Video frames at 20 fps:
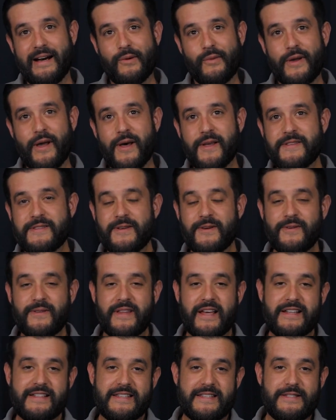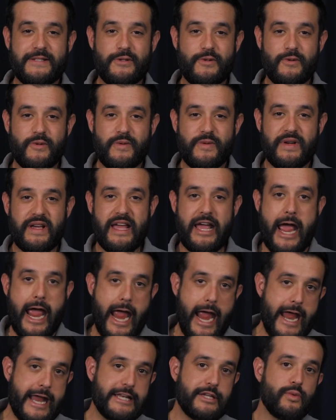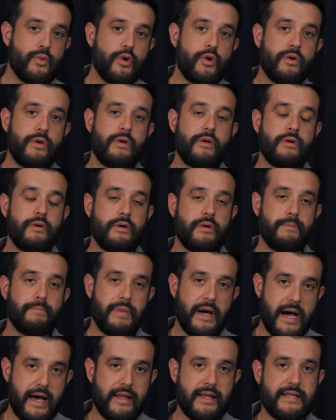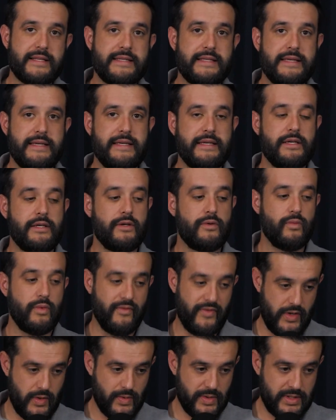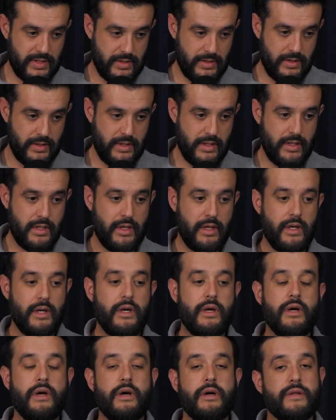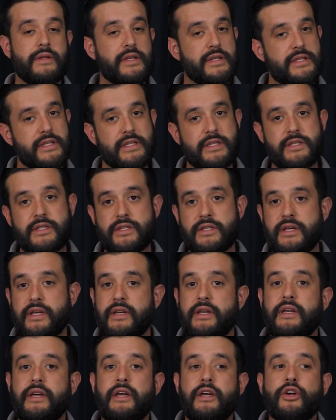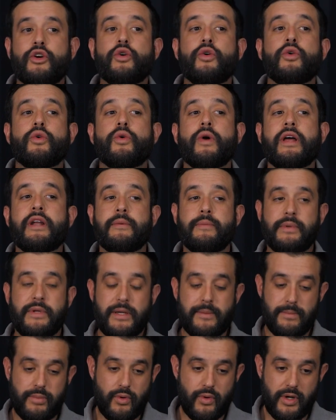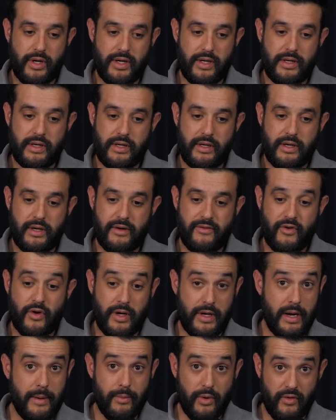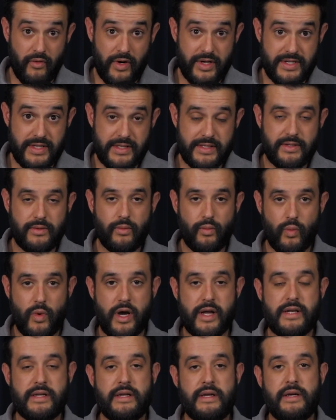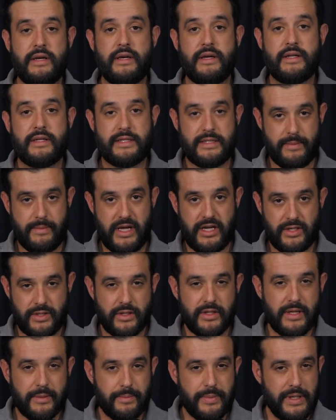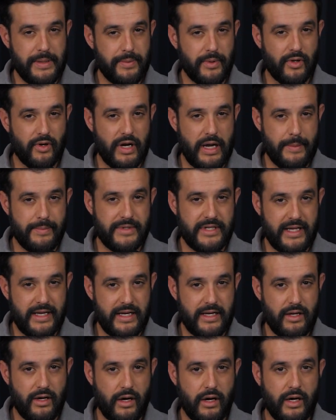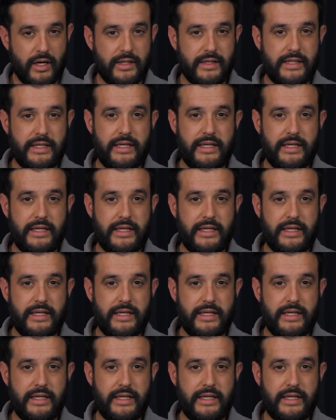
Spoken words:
We also like to do annual policy reviews. This is incredibly important for a number of reasons. One, to make sure that people are updated on